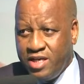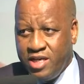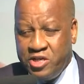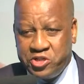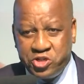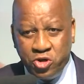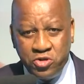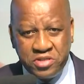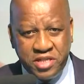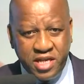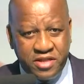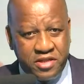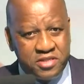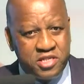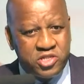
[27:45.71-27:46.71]
it shows
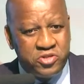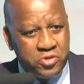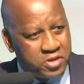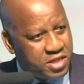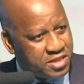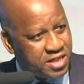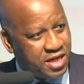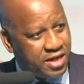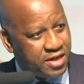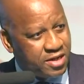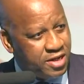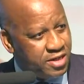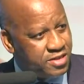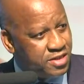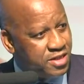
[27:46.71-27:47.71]
that this is not a
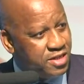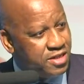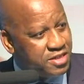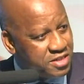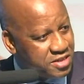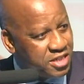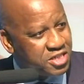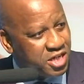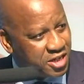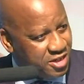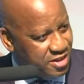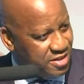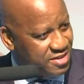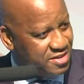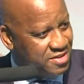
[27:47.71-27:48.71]
cigarette, it is a
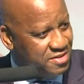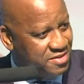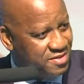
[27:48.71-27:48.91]
jacket.